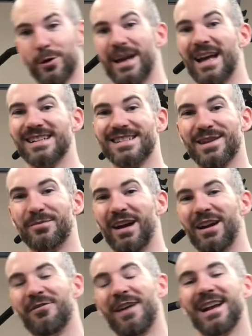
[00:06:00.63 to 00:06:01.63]
we get into the
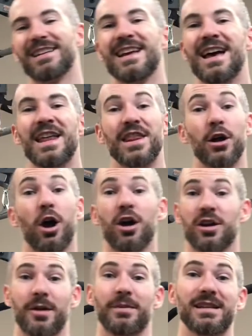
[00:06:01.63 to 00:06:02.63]
main event, there are
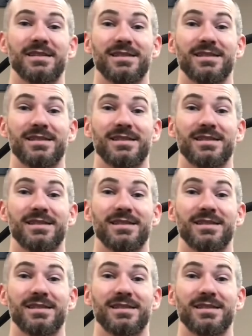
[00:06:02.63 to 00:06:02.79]
coming